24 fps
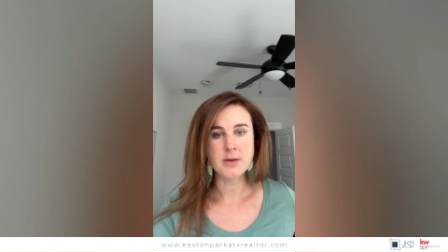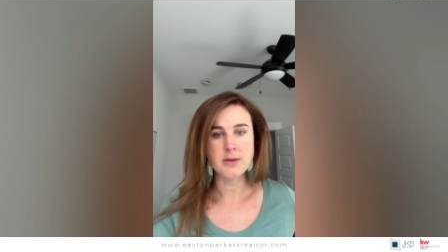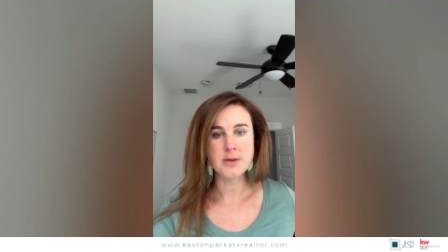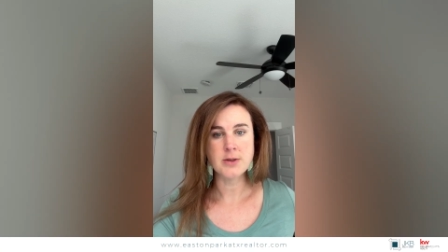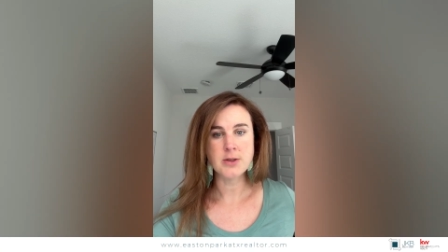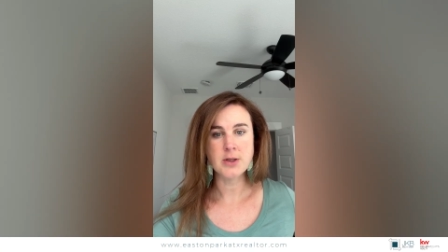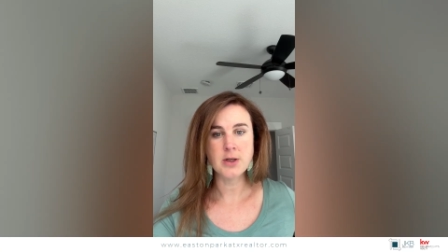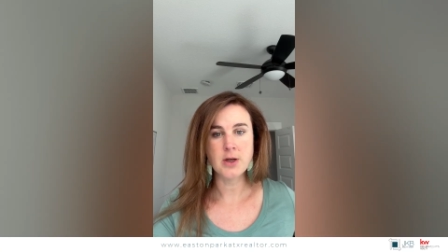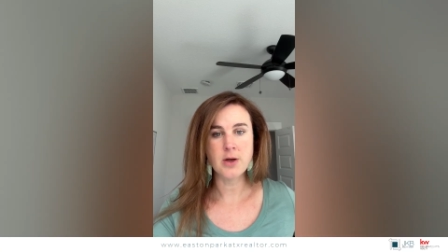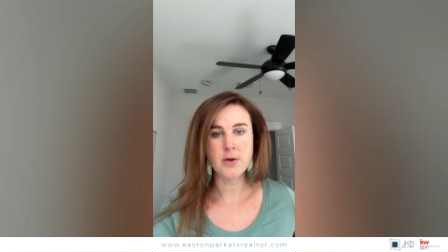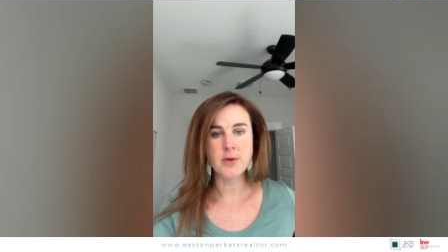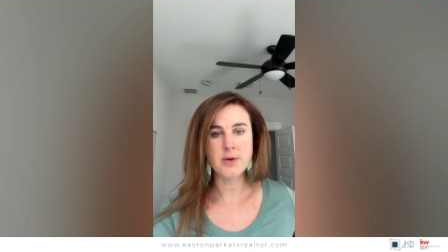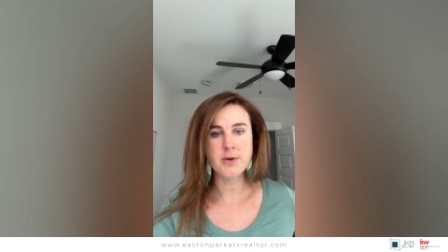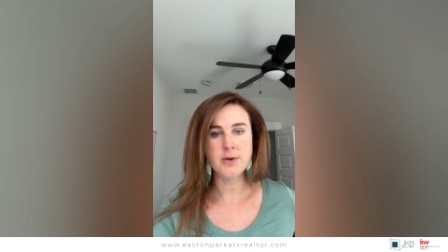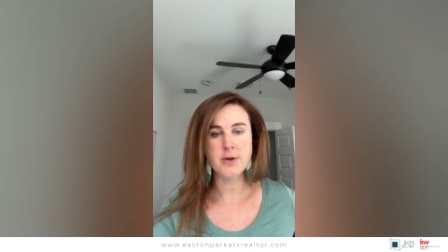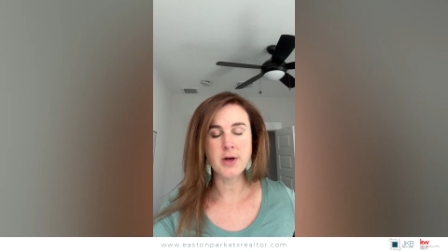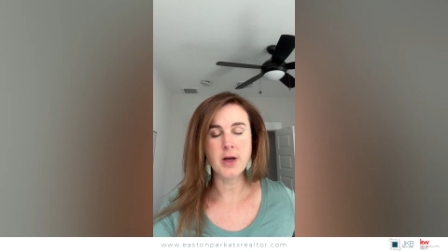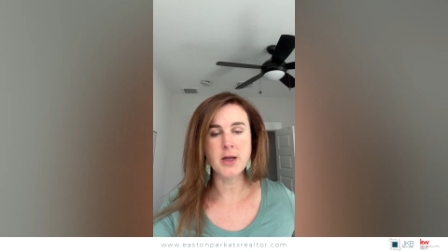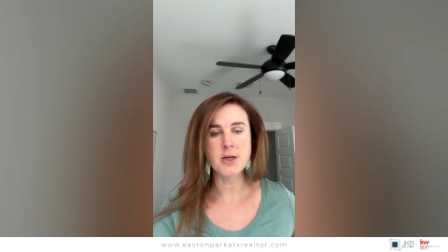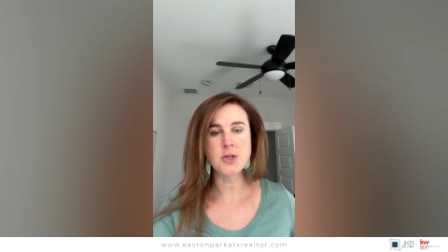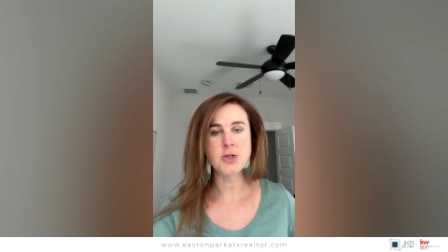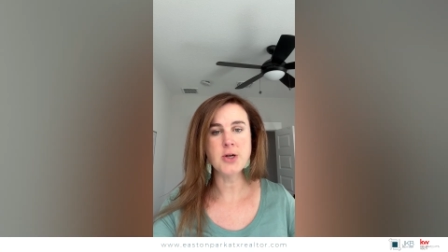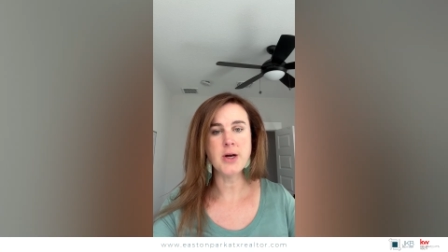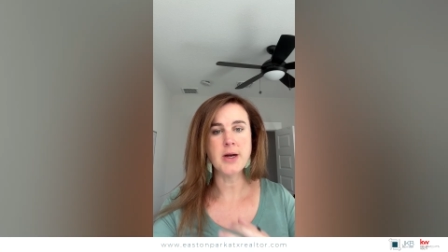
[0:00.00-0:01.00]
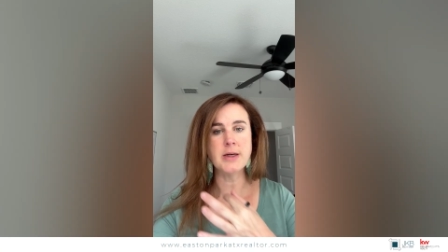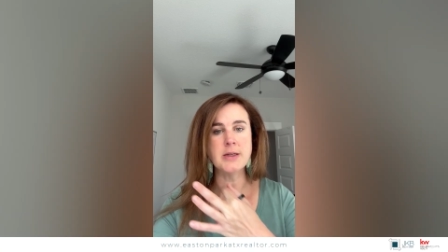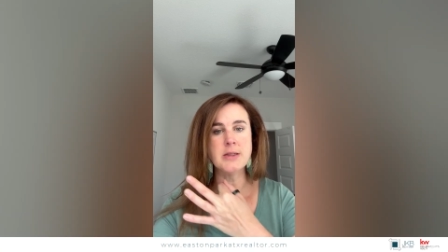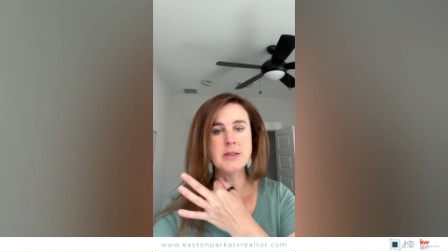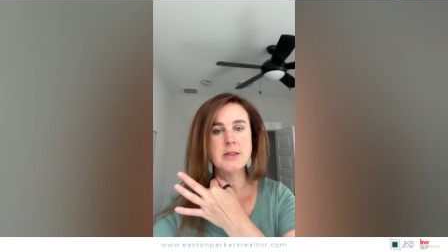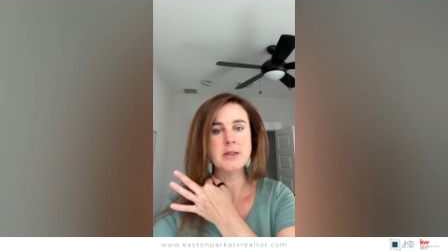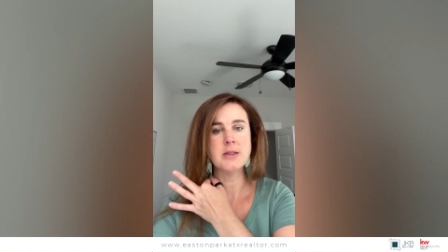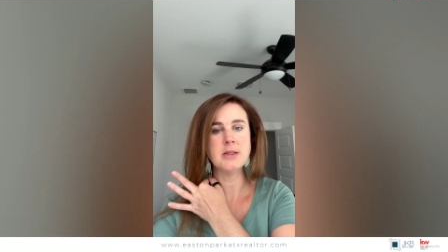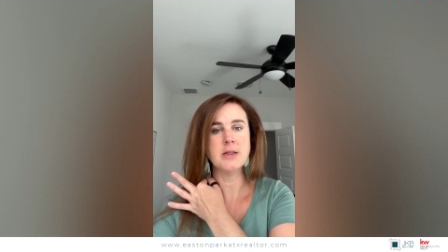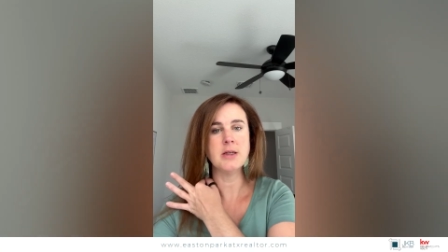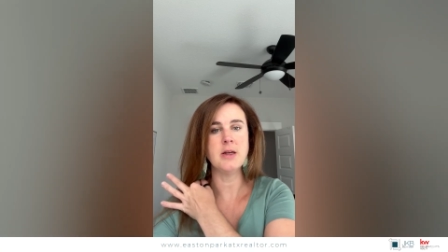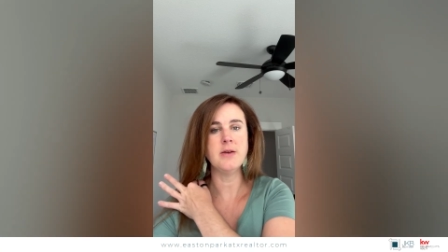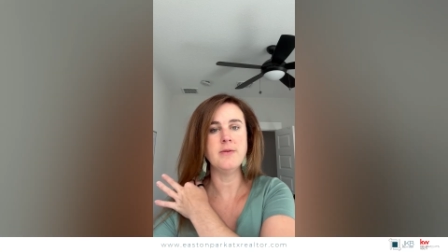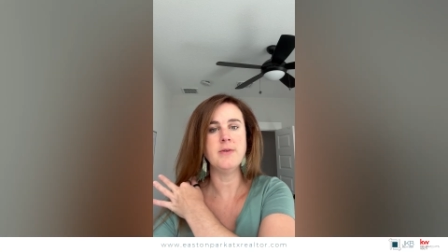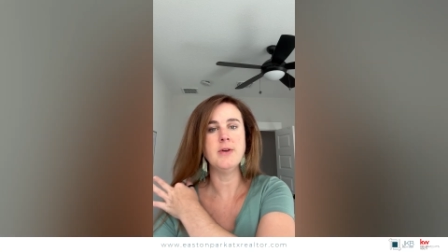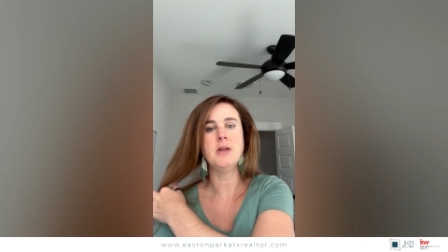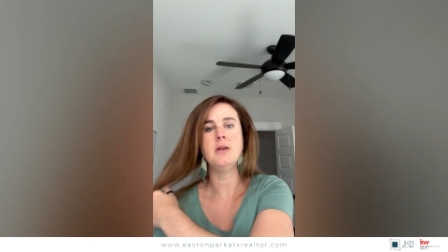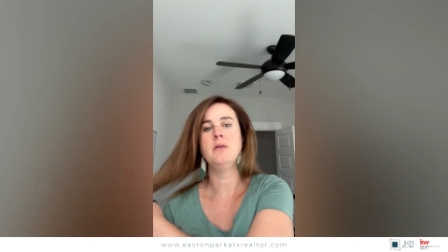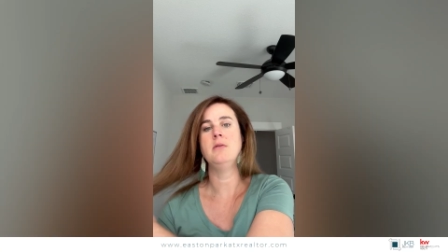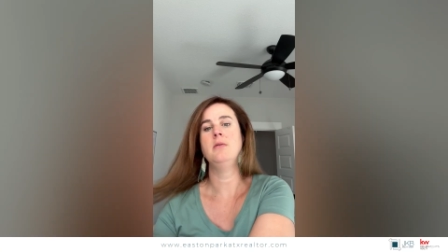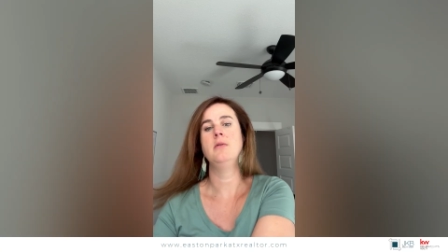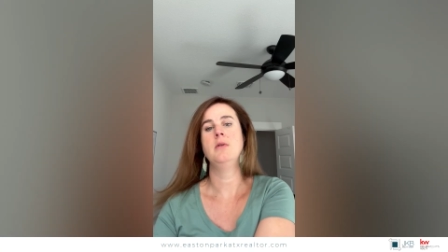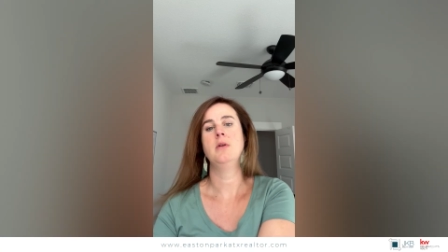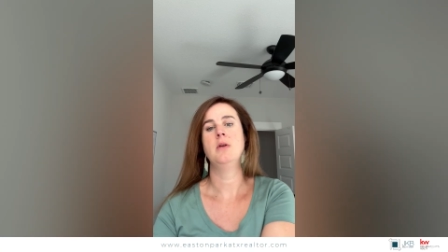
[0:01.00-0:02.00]
to go under contract,
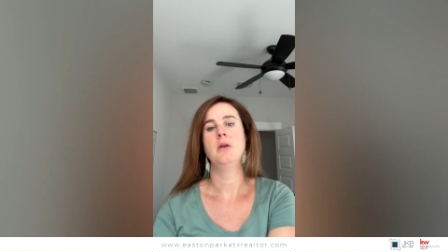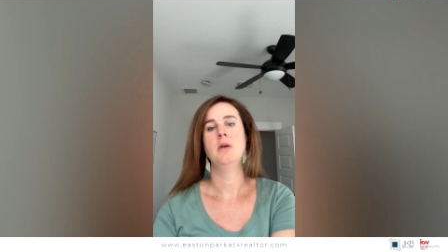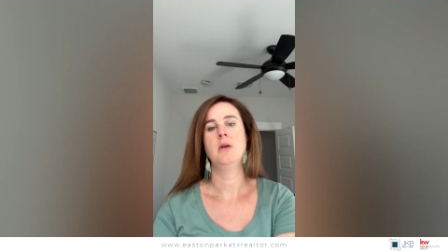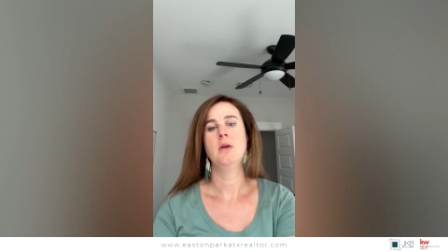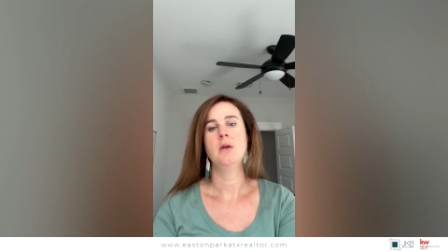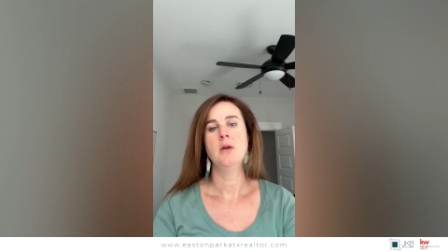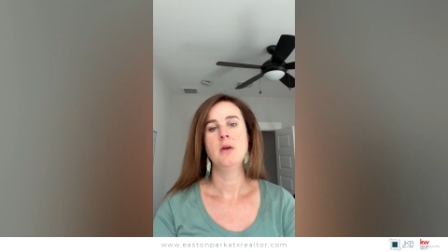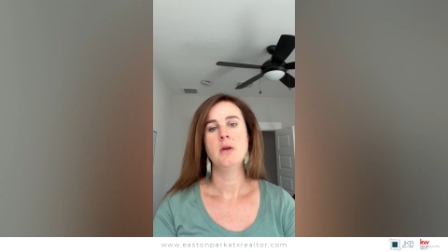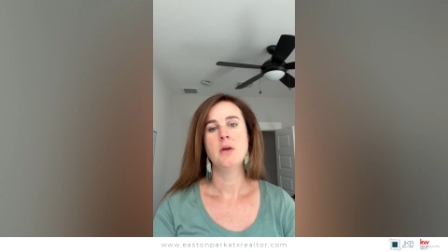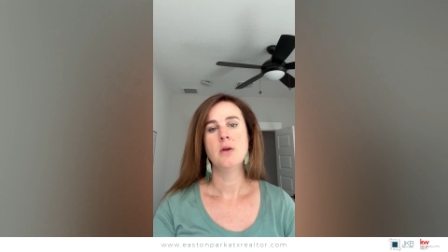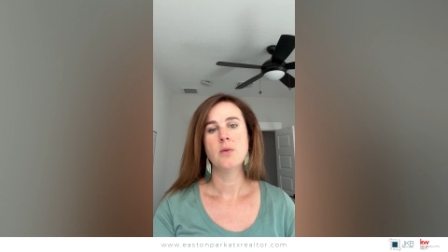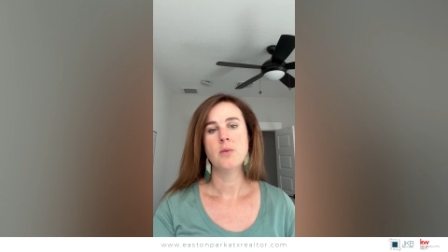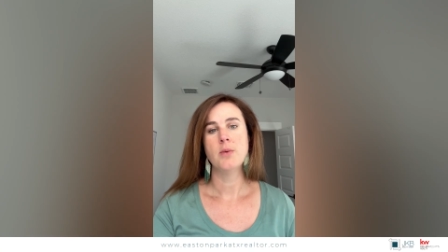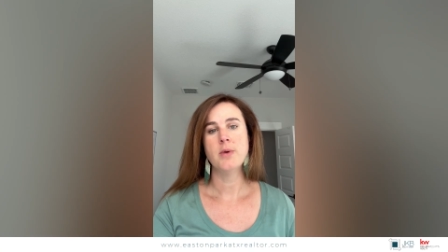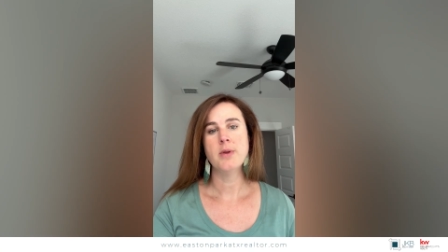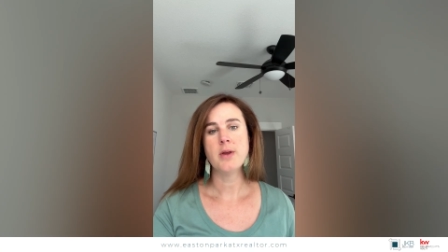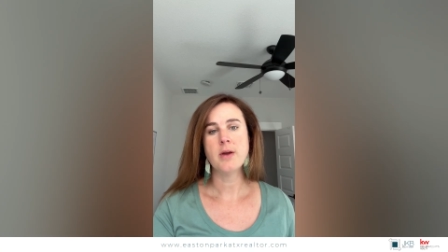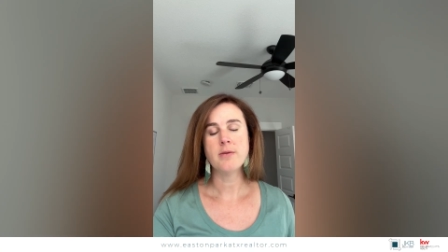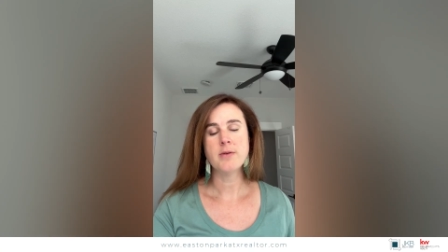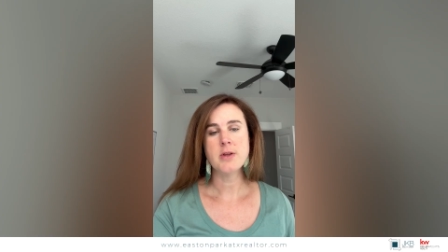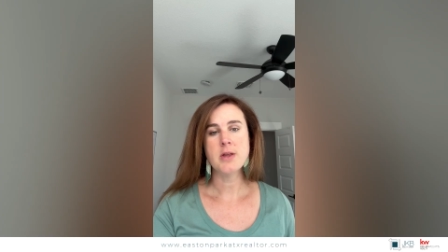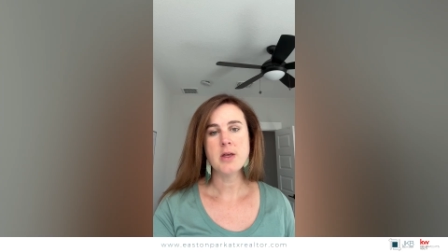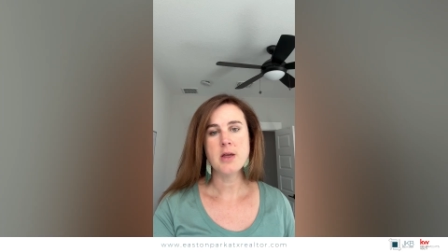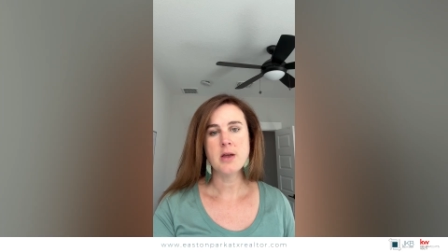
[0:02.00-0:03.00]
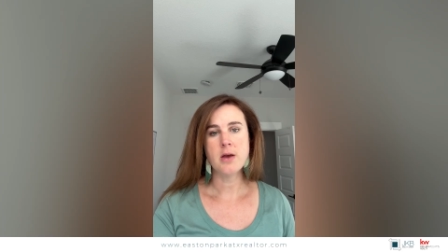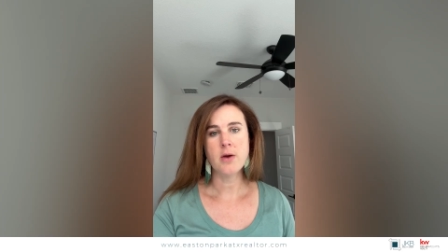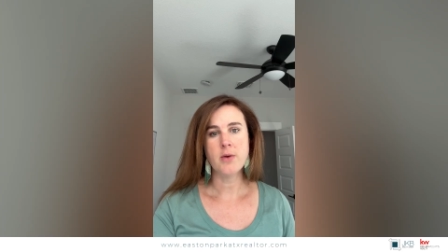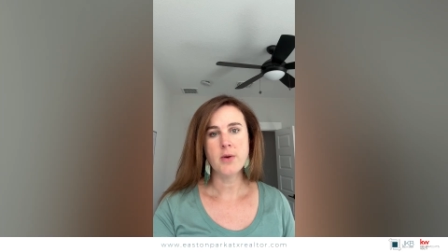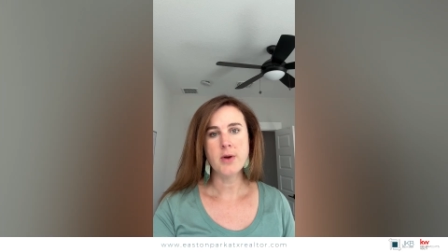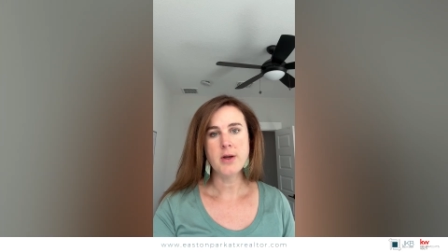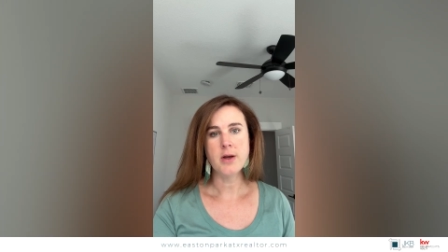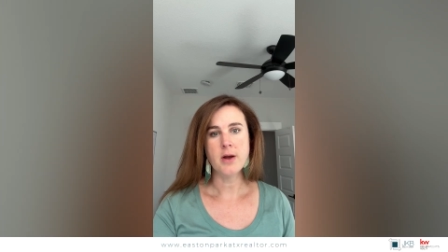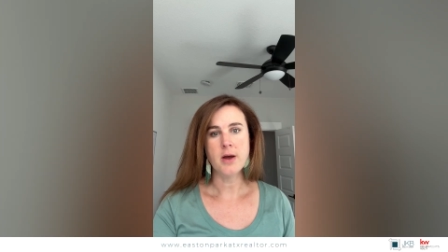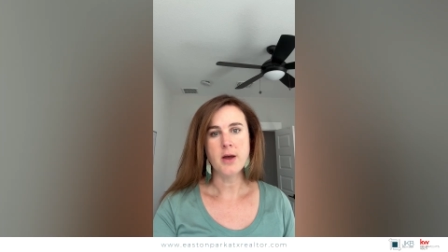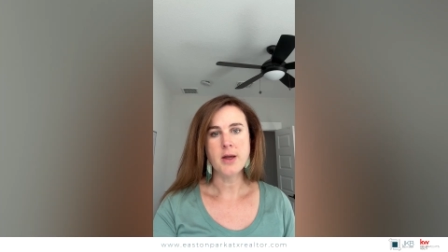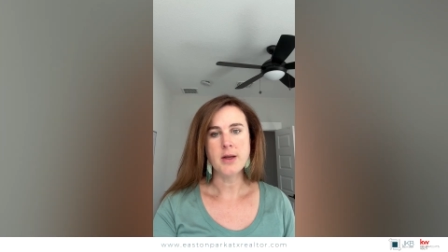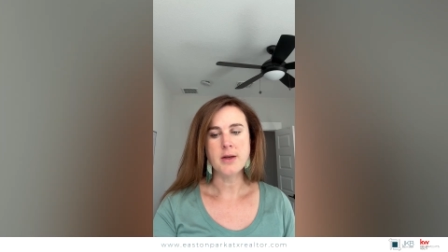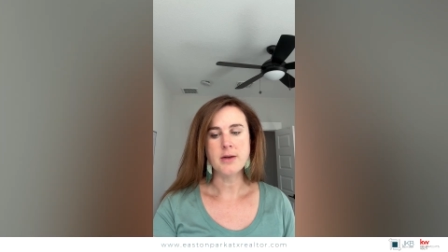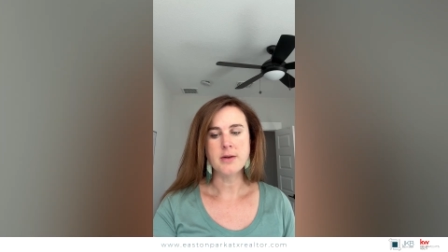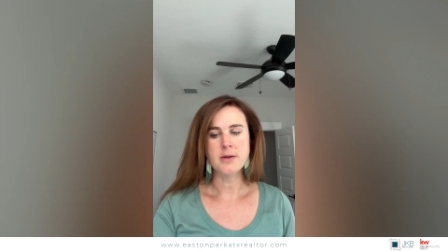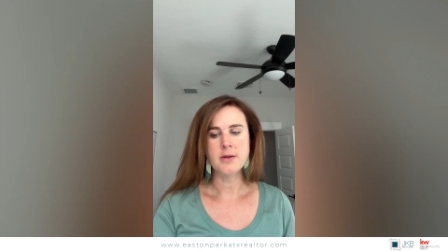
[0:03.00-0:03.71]
even with everything going on.